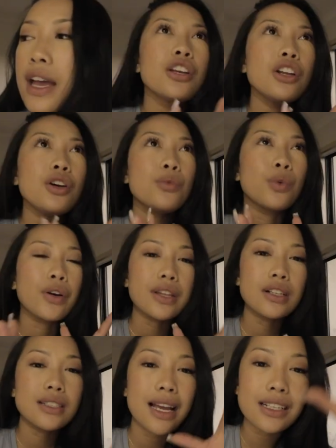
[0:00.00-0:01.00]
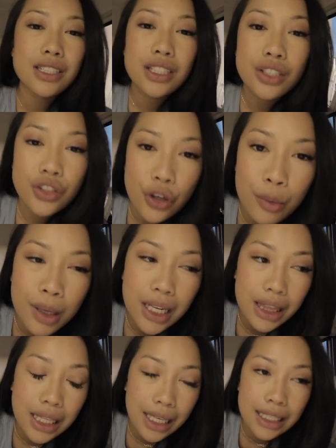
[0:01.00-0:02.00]
You know what, there's actually so many
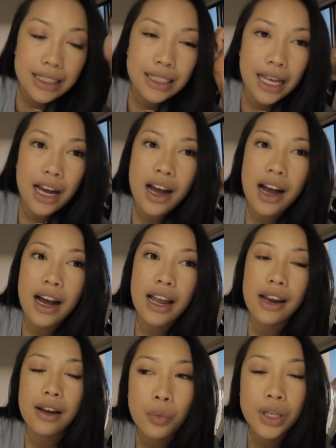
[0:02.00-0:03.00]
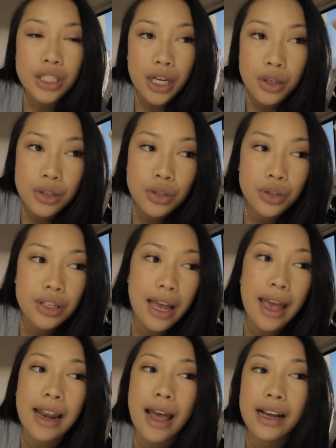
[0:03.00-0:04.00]
things that I wish I could do
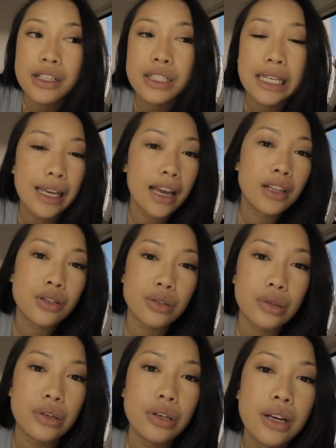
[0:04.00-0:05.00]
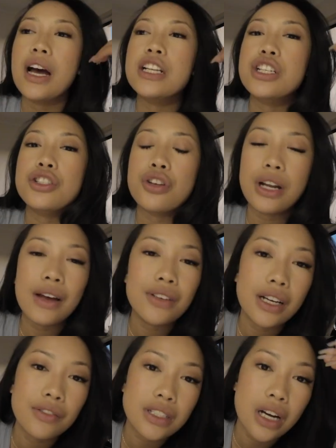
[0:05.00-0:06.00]
and actually can do. I just don't have
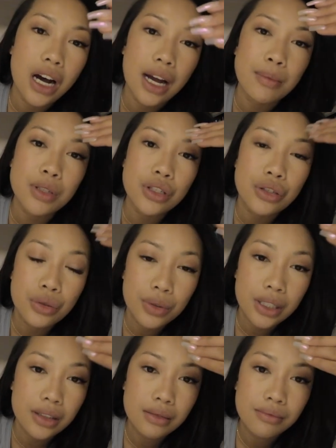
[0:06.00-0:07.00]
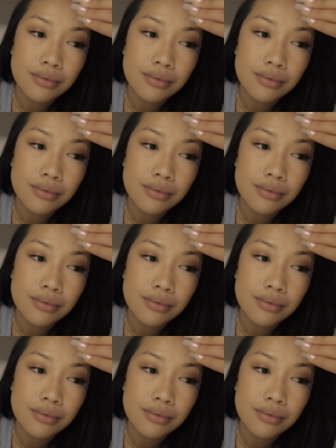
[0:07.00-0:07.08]
enough time to do it.